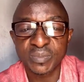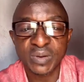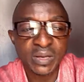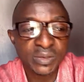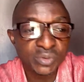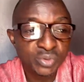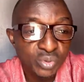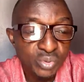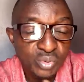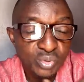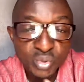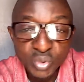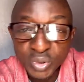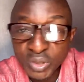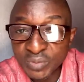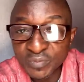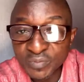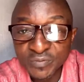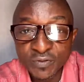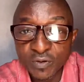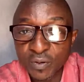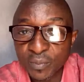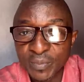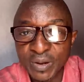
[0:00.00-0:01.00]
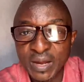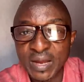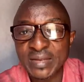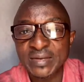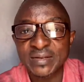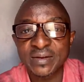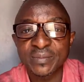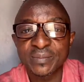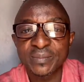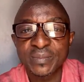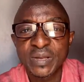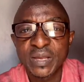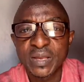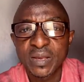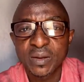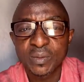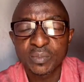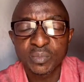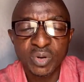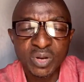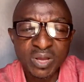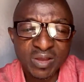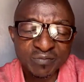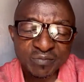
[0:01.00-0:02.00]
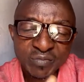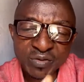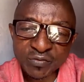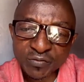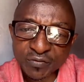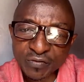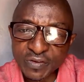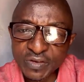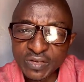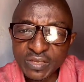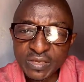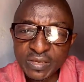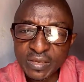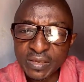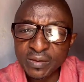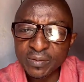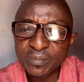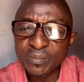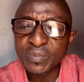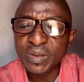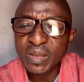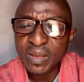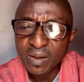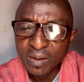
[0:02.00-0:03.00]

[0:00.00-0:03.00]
I don't know him from Adam, but I've been feeding him